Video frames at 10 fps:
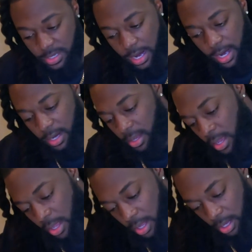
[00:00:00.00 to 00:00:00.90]
All right,
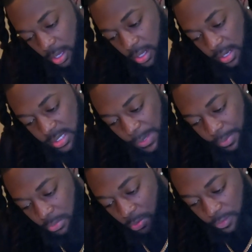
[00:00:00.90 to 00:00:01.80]
uh, let's keep it
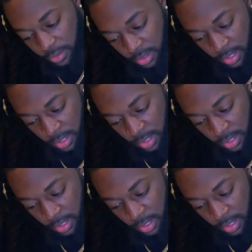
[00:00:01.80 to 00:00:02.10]
moving.